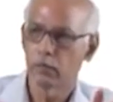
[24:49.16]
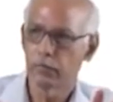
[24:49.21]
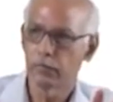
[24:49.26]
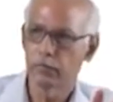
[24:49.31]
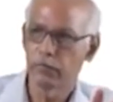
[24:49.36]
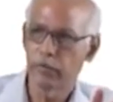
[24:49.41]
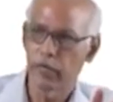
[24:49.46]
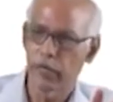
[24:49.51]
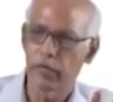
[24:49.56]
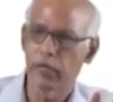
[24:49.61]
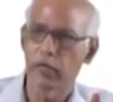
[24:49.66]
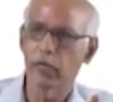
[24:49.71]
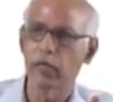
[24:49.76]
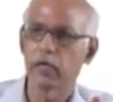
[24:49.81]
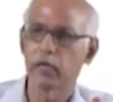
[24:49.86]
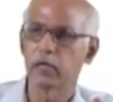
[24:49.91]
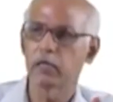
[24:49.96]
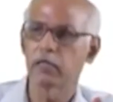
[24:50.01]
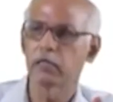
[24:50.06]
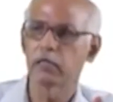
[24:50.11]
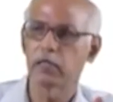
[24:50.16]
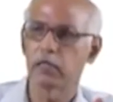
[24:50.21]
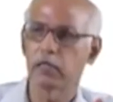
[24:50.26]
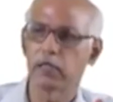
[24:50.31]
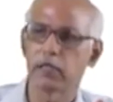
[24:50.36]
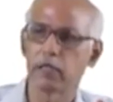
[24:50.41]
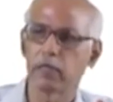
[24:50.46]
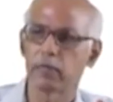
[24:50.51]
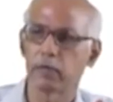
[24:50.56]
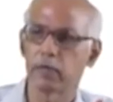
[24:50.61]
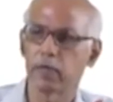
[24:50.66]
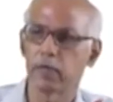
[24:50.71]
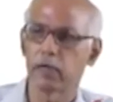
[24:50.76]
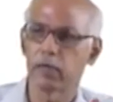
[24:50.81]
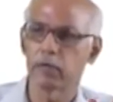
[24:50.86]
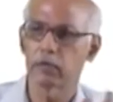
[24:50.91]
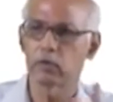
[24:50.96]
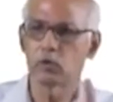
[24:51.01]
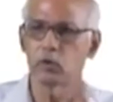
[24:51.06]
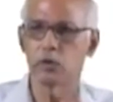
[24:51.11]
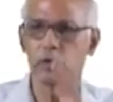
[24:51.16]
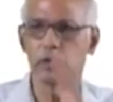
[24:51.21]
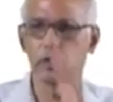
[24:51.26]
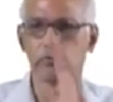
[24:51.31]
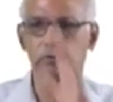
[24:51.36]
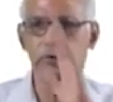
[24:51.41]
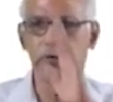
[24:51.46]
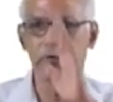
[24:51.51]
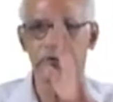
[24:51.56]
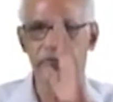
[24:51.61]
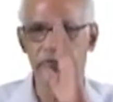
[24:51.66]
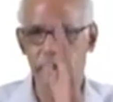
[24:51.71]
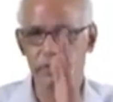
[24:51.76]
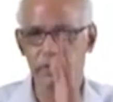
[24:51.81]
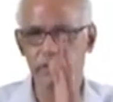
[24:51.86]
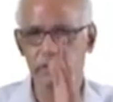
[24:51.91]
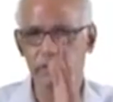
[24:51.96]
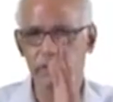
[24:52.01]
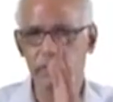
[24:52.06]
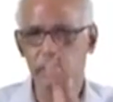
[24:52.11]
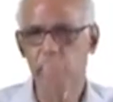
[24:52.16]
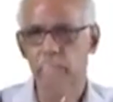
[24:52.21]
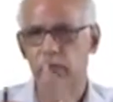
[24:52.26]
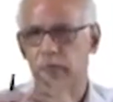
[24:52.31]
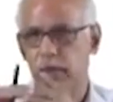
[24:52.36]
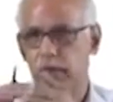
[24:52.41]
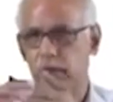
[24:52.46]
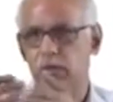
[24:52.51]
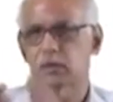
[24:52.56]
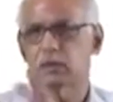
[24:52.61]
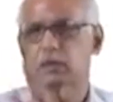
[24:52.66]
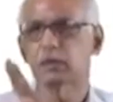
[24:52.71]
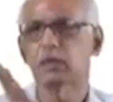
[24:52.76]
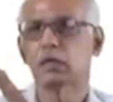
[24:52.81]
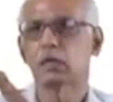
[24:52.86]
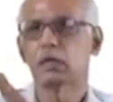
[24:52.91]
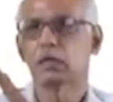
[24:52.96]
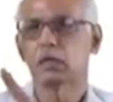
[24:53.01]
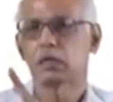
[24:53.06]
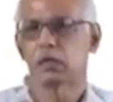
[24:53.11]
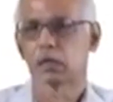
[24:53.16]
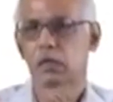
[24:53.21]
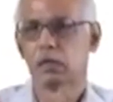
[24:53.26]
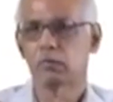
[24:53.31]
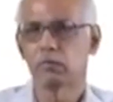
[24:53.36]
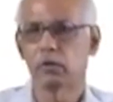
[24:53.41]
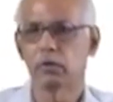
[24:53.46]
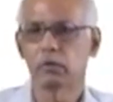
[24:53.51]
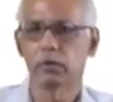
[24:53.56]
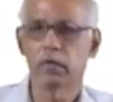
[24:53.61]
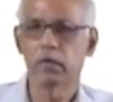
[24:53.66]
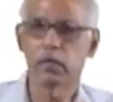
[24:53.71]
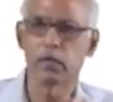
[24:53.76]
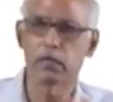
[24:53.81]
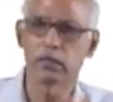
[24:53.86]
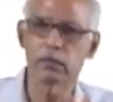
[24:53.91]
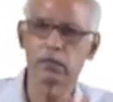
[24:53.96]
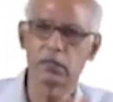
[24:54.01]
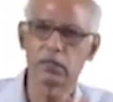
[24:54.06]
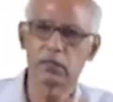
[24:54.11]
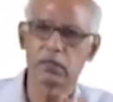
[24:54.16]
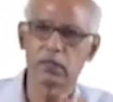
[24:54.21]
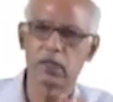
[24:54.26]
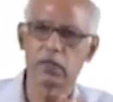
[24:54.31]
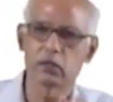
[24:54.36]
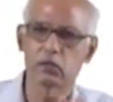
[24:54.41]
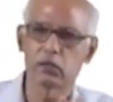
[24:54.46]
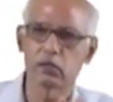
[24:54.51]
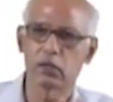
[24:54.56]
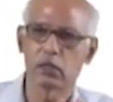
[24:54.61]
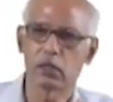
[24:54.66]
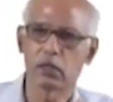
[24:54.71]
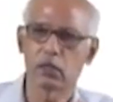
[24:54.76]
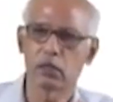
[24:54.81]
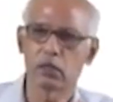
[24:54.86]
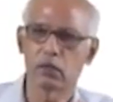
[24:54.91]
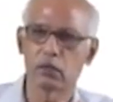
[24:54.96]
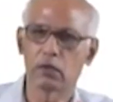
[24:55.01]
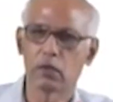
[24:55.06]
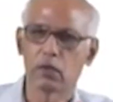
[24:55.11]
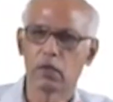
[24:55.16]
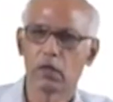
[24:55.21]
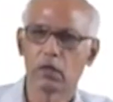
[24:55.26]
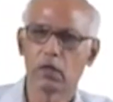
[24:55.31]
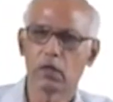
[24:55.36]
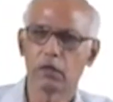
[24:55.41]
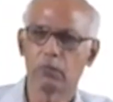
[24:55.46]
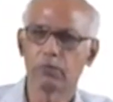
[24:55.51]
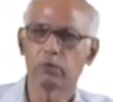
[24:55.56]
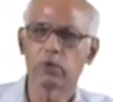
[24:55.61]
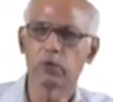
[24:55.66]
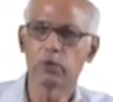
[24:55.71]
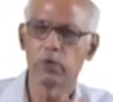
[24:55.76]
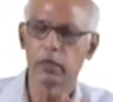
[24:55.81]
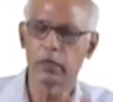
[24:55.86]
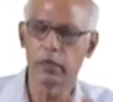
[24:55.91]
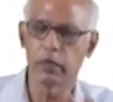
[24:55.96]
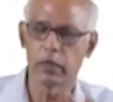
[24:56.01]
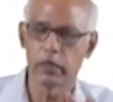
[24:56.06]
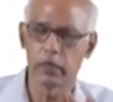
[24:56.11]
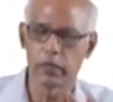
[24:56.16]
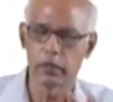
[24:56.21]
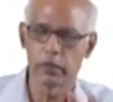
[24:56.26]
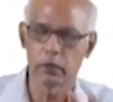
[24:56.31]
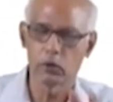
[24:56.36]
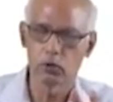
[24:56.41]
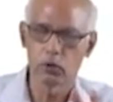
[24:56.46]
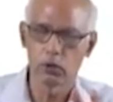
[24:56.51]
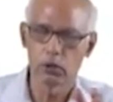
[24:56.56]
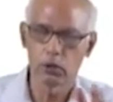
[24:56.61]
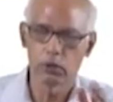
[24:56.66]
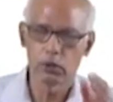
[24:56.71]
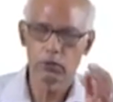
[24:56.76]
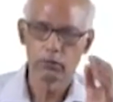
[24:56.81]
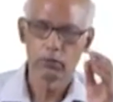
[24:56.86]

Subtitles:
varying in a certain manner. So there will be fixed value plus there will be, let's say, sinusoidal component added to this.